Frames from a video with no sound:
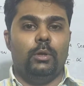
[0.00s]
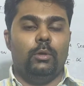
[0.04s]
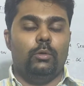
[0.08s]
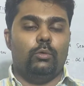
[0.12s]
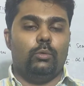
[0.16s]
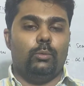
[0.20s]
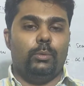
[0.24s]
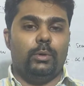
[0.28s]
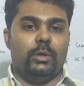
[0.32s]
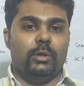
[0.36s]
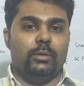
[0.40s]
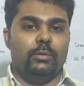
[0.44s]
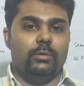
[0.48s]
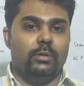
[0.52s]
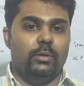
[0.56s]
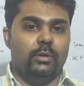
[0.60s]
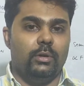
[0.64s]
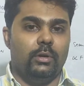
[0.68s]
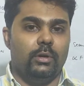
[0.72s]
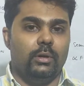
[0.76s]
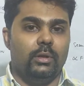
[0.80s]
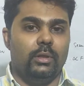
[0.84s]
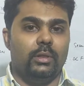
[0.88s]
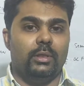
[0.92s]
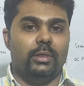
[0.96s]
so we
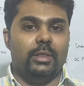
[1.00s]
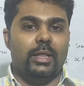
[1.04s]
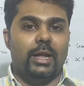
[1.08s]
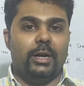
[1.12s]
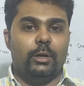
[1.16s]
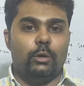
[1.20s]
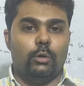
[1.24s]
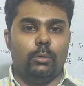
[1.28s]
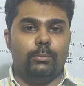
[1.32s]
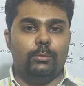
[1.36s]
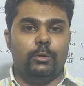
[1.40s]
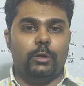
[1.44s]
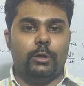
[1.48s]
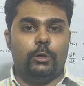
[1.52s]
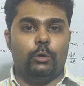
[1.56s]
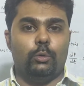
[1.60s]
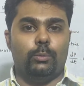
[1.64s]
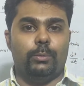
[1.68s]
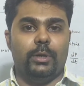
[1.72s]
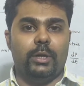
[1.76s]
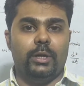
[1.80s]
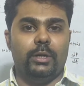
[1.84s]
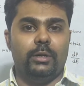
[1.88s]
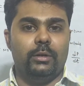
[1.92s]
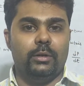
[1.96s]
consider that object to
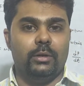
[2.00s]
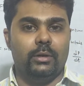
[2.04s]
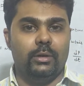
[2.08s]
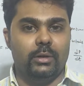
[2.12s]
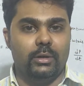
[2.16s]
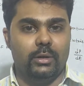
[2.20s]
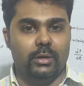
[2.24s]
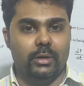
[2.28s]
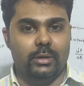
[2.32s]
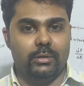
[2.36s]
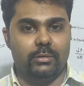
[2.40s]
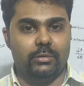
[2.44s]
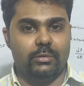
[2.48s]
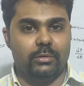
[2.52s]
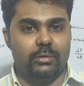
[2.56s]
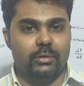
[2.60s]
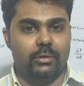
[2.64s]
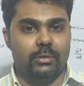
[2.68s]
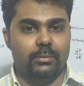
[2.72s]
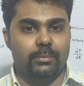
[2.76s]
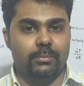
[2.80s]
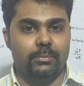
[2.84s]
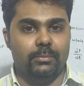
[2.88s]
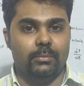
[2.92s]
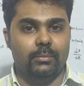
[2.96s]
be at rest.
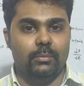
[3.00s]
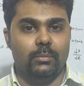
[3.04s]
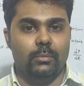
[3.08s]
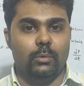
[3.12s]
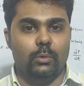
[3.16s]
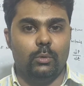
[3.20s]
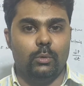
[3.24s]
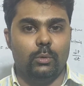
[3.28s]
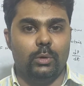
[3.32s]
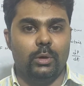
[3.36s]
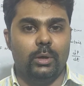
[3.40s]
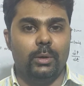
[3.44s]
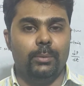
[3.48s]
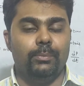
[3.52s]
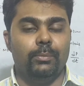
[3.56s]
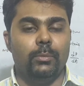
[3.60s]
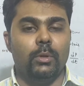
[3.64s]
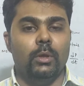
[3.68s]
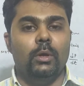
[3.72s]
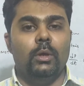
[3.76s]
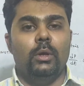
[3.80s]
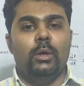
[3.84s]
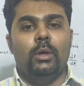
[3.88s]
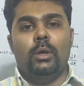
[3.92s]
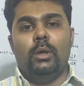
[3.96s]
Okay.
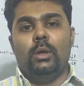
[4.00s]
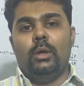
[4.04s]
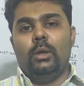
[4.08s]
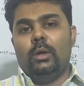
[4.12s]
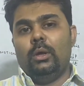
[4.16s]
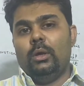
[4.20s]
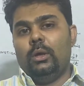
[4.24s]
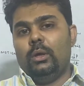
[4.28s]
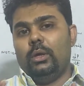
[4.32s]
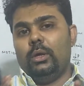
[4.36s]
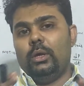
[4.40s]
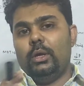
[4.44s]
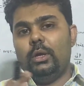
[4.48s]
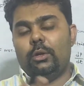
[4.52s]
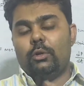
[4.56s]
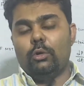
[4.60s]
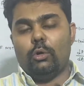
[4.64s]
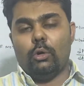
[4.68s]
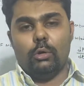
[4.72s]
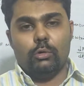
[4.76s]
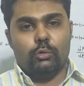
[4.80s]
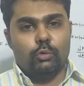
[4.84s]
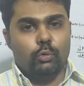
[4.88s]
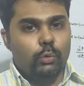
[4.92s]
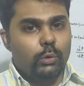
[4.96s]

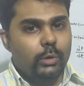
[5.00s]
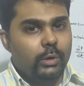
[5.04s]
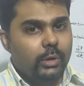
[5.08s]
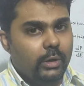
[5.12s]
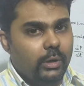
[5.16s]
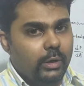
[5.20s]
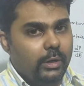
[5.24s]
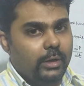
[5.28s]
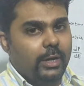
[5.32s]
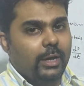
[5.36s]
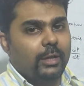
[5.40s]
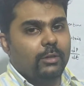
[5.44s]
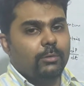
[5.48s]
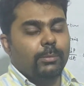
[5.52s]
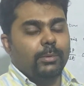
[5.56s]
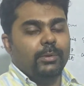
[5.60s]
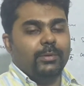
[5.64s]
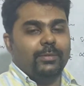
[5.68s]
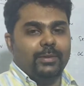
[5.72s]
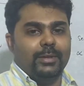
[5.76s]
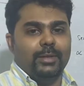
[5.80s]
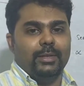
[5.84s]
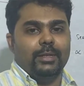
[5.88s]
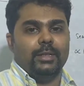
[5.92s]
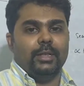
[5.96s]
It has been
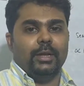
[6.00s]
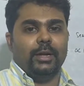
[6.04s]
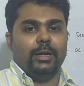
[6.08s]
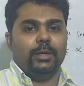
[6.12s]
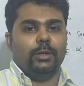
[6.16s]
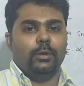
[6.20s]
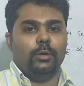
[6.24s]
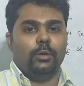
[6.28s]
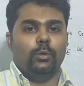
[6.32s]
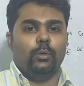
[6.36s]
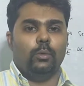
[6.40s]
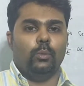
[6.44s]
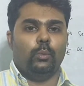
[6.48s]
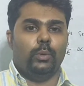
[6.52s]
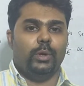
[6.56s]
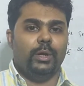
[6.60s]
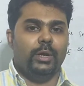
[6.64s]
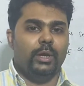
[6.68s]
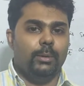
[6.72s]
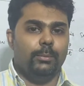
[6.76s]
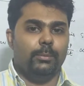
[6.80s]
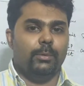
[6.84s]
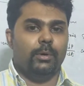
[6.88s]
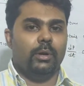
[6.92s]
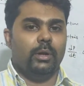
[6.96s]
seen that
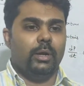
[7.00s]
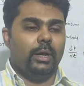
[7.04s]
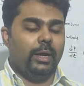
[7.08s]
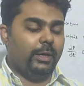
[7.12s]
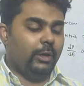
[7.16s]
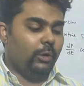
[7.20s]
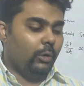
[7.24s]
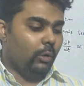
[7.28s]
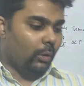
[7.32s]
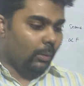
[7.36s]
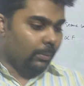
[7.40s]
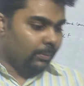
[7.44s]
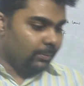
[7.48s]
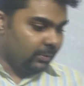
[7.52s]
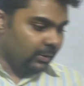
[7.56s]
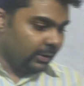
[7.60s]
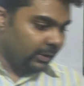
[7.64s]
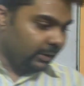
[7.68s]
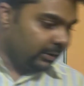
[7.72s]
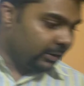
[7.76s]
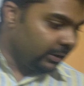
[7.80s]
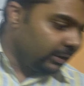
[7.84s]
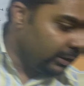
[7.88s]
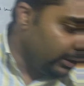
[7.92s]
whenever any object